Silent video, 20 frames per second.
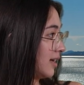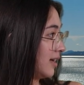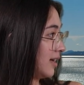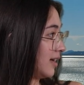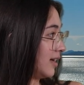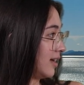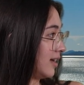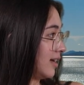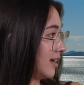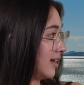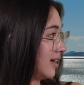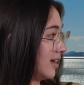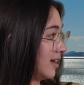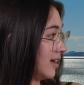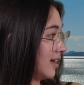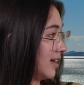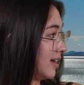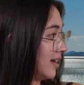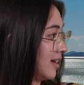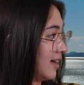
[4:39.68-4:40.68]

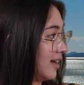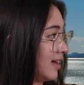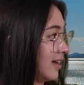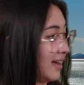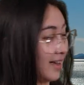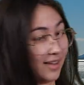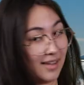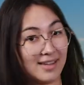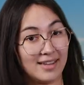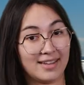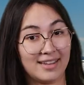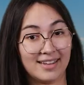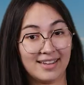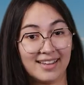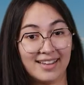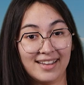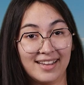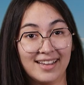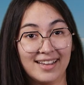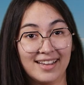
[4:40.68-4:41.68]

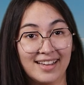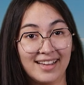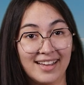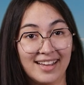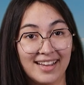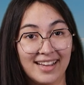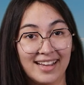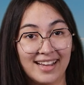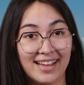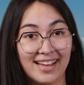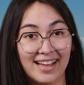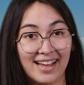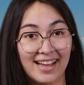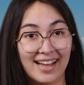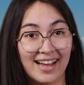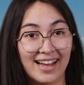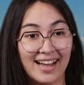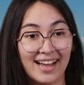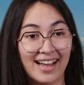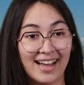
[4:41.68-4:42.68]

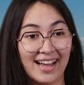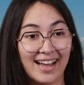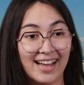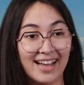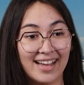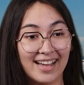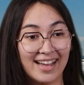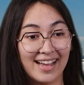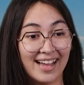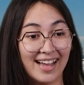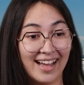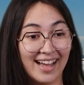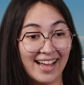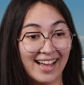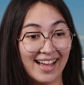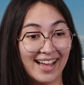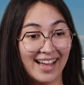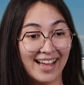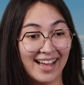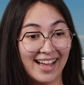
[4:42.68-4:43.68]

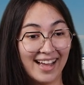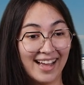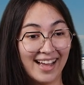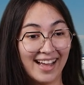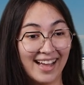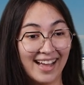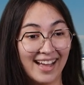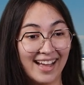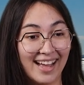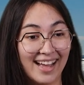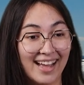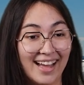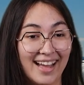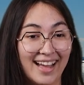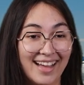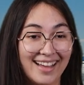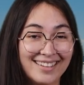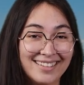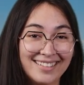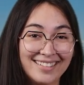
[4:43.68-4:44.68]

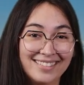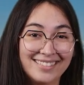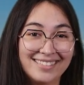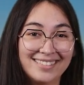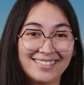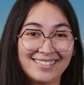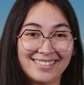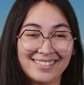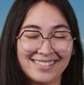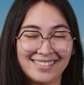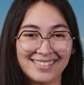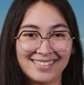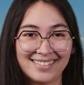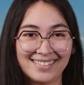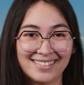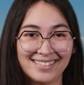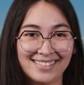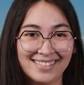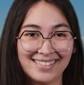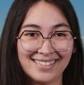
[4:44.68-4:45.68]

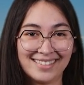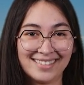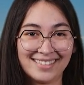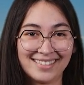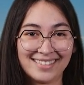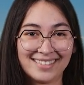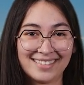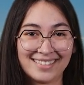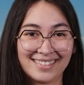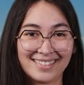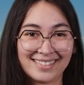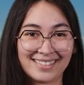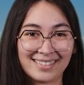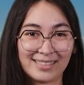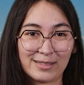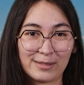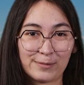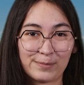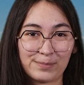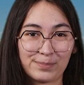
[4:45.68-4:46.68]

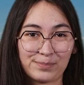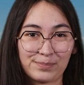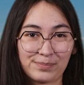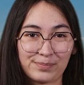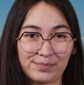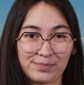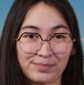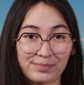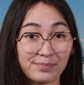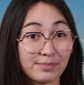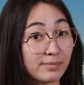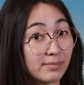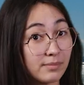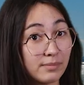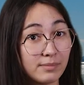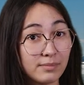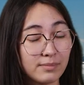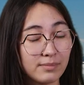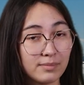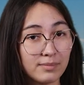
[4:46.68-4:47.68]
(silent)